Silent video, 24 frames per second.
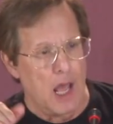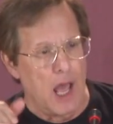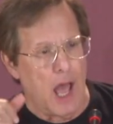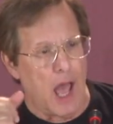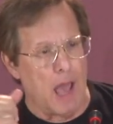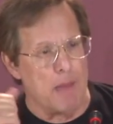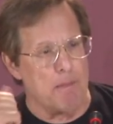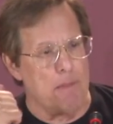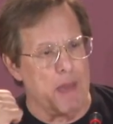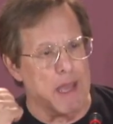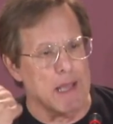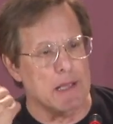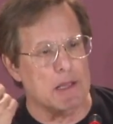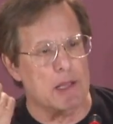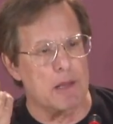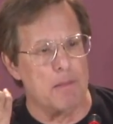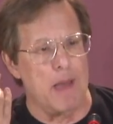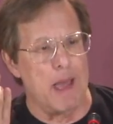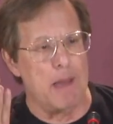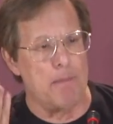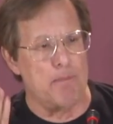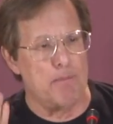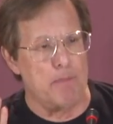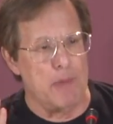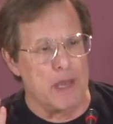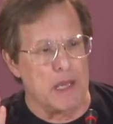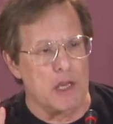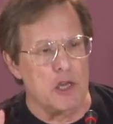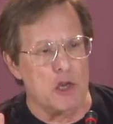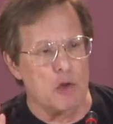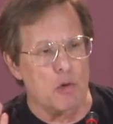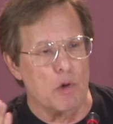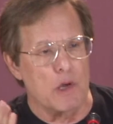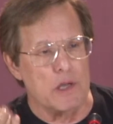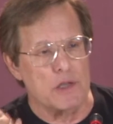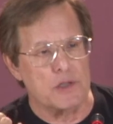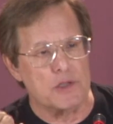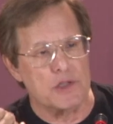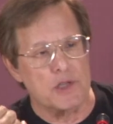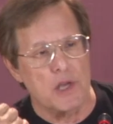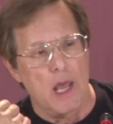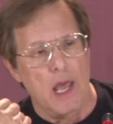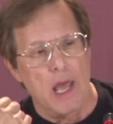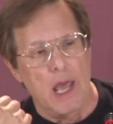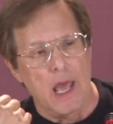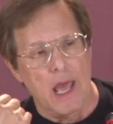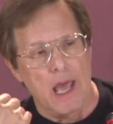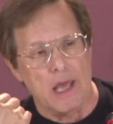I make them ambiguous.
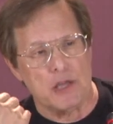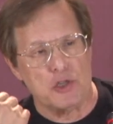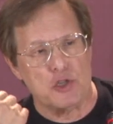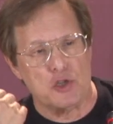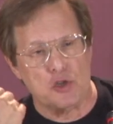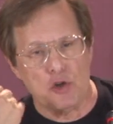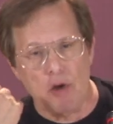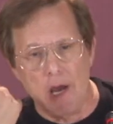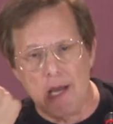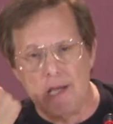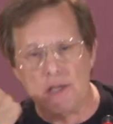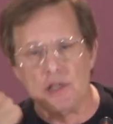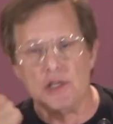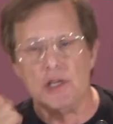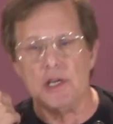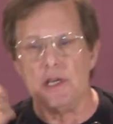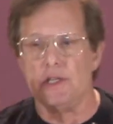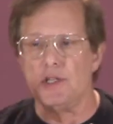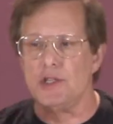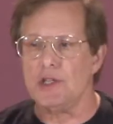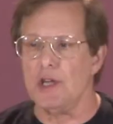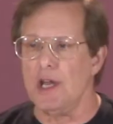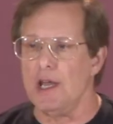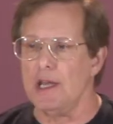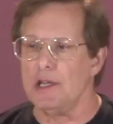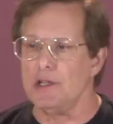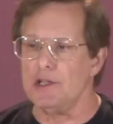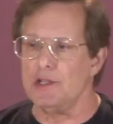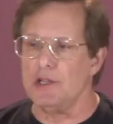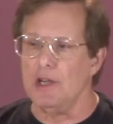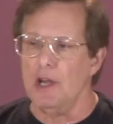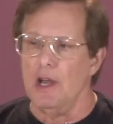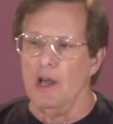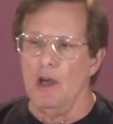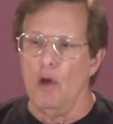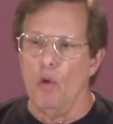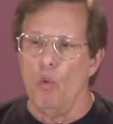As Tracy says,